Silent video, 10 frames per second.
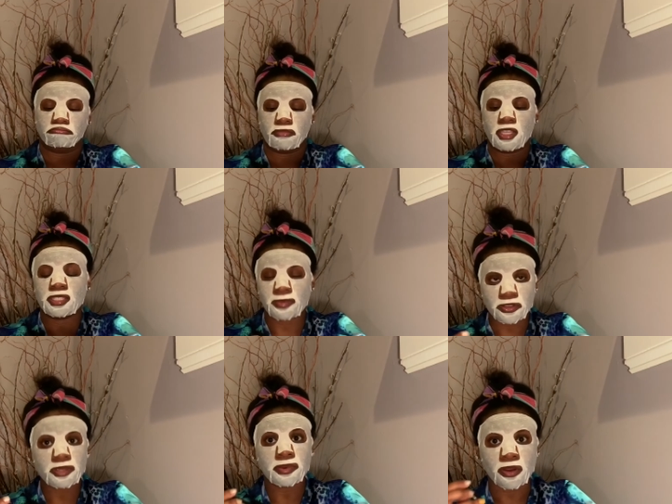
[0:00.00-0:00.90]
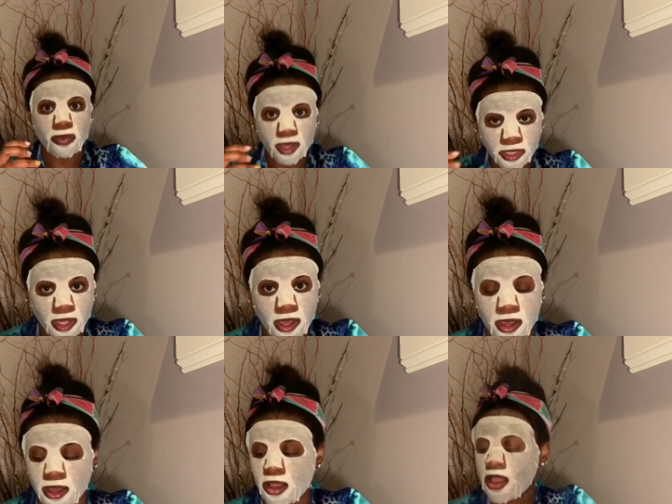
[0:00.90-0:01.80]
It smells like
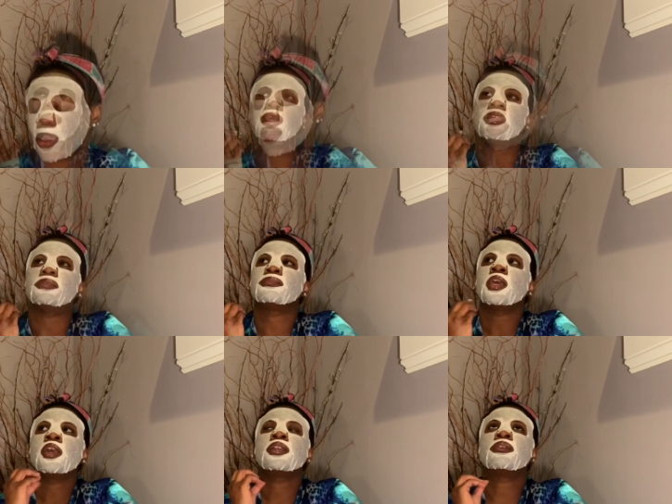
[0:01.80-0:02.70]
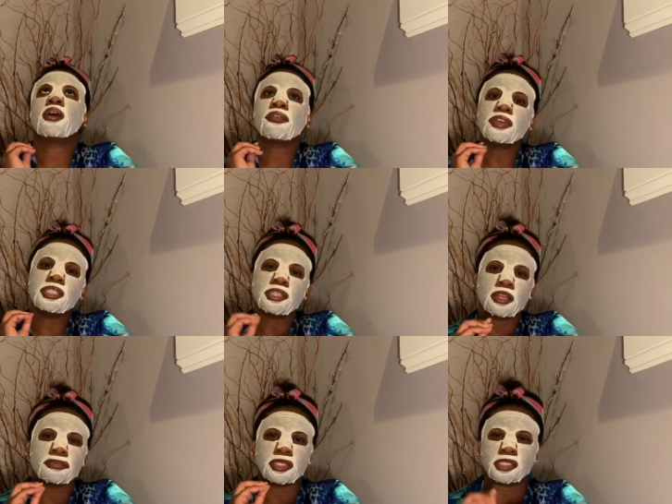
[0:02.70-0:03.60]
marijuana. You know, every
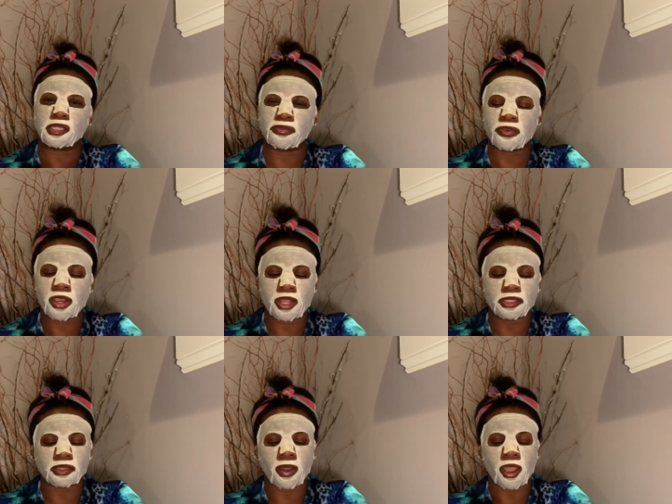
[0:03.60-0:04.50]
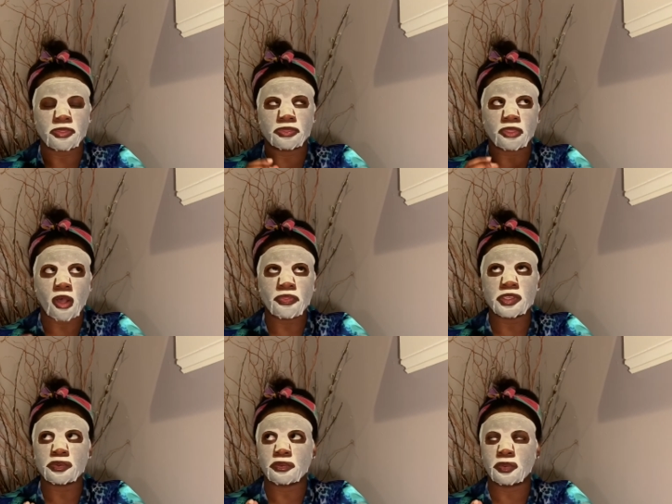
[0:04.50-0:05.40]
serum is different, and so I thought
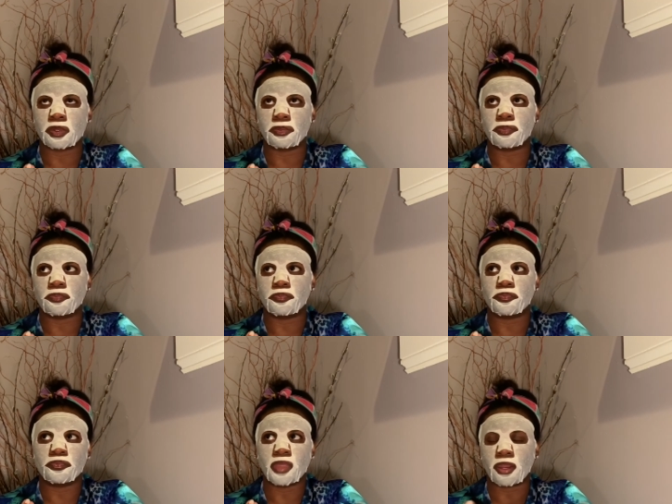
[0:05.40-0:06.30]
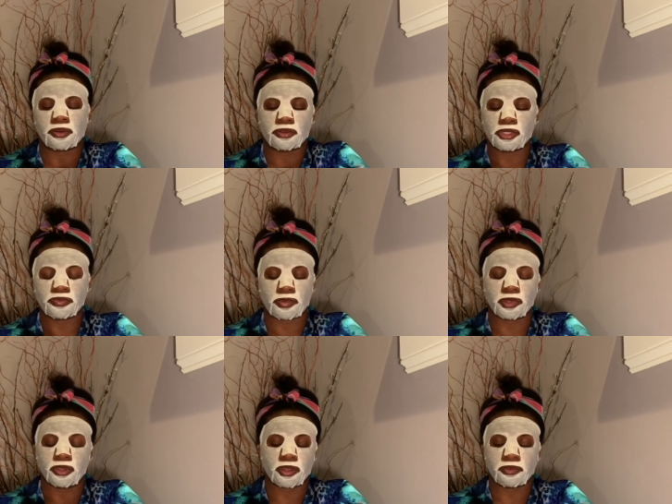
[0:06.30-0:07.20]
this one would, I don't know, just from the
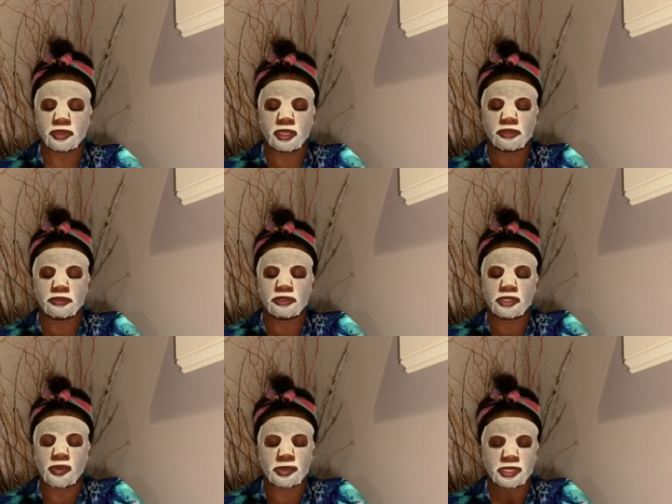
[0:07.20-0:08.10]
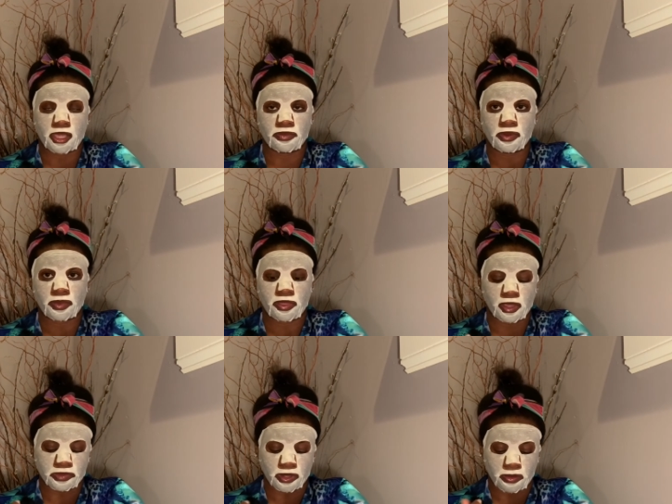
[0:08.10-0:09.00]
look of it and just from the sound of it, when I think
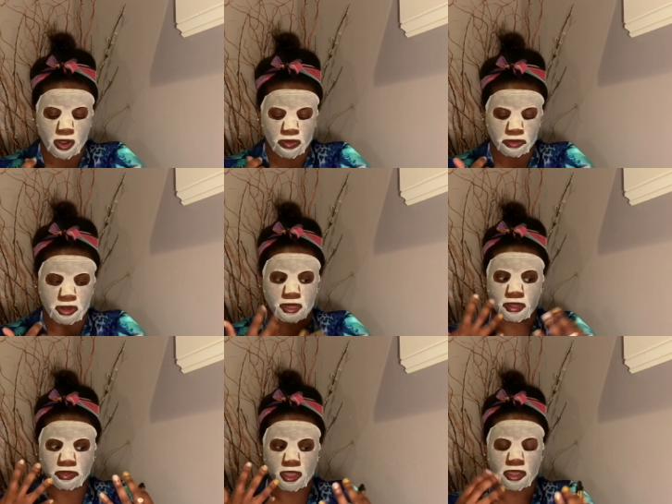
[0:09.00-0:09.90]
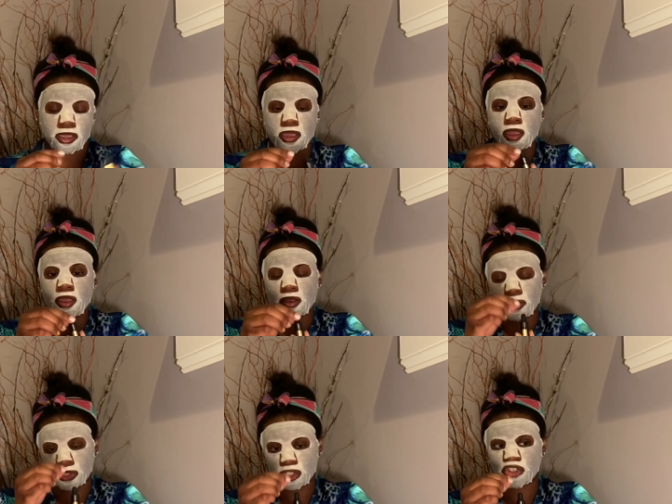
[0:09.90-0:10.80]
of serum, I automatically think
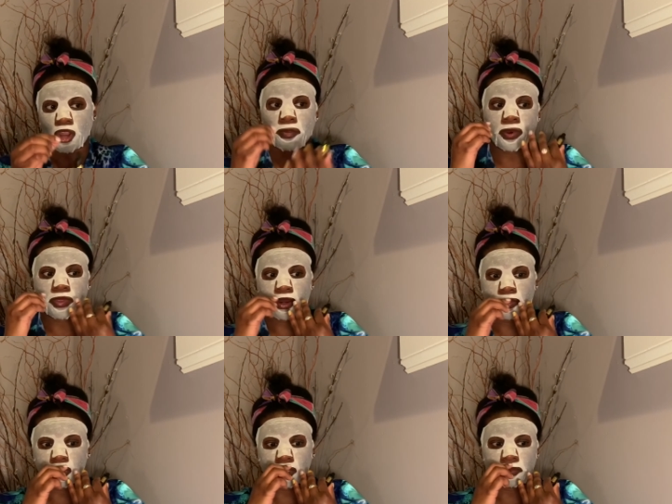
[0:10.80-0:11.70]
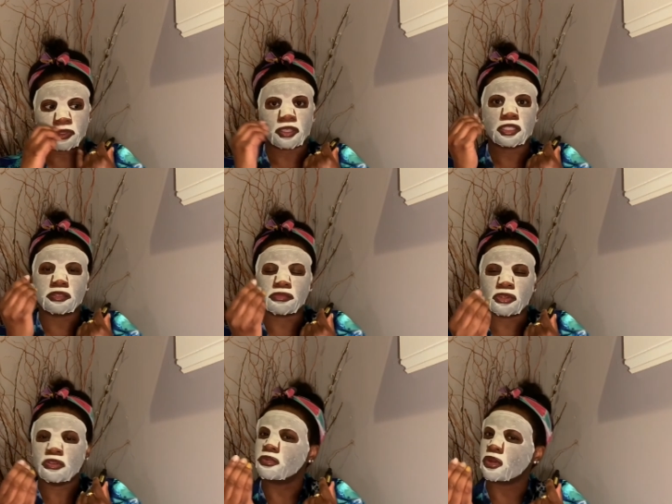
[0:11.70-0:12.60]
with this dropper that it was gonna be like
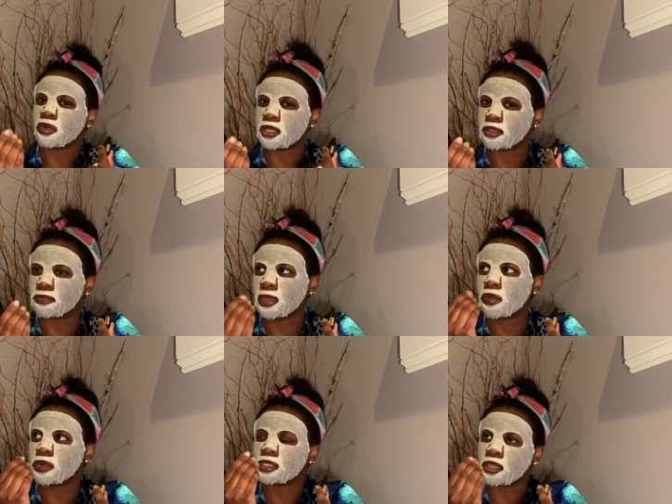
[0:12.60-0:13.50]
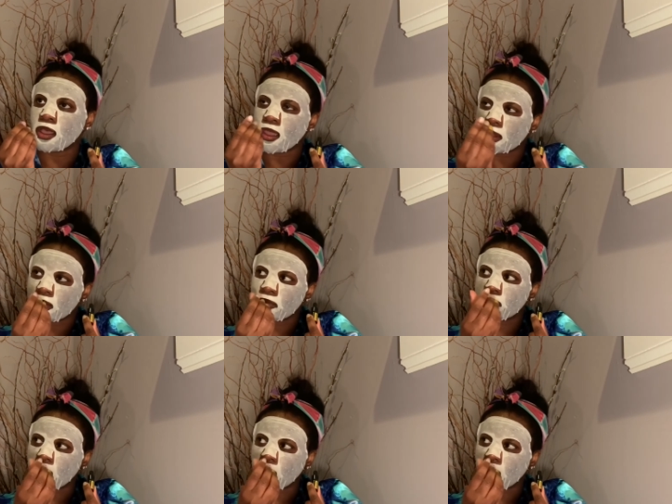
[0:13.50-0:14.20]
smooth, but it wasn't. It was kind of,